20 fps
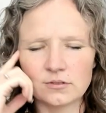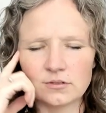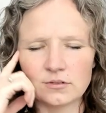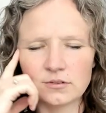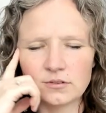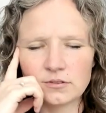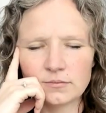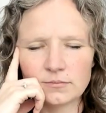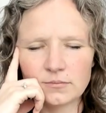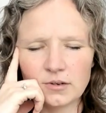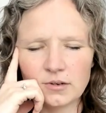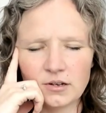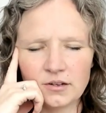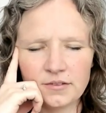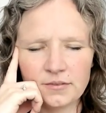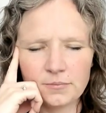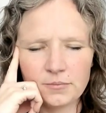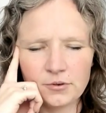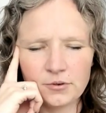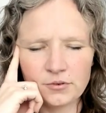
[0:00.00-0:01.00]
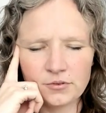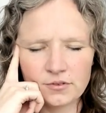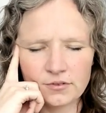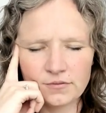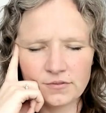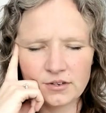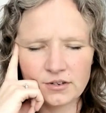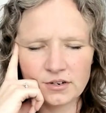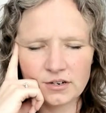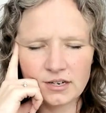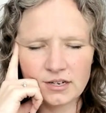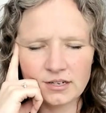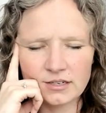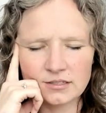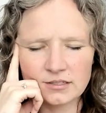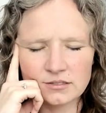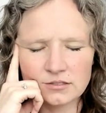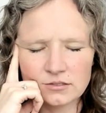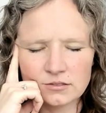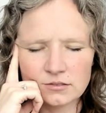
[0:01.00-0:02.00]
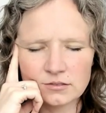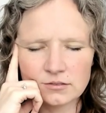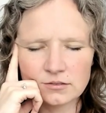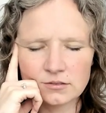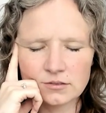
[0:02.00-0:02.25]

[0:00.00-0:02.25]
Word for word: um, on both of their heads.